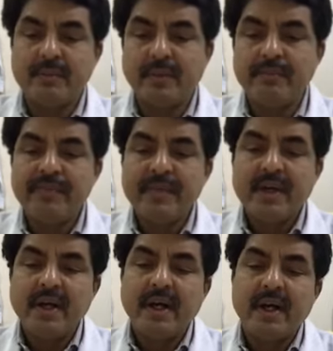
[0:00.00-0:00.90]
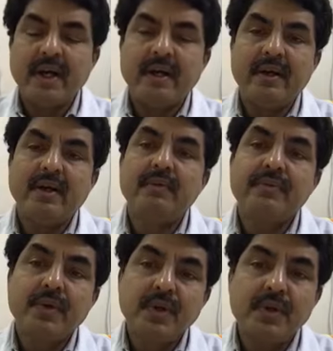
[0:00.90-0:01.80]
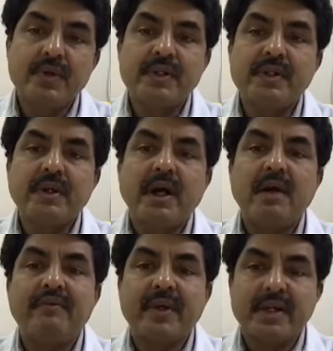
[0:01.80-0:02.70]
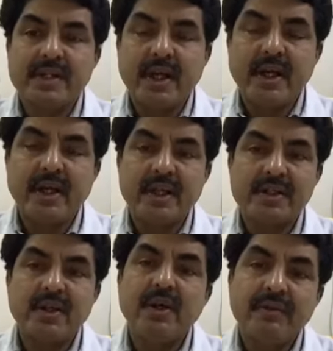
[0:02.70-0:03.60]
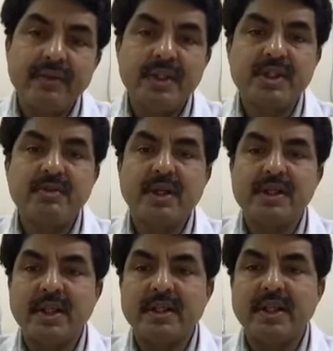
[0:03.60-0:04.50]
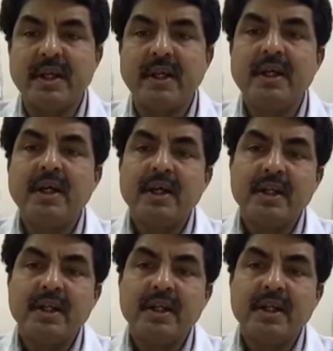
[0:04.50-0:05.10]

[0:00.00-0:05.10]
And of course, after sinus or fistula surgery, the whole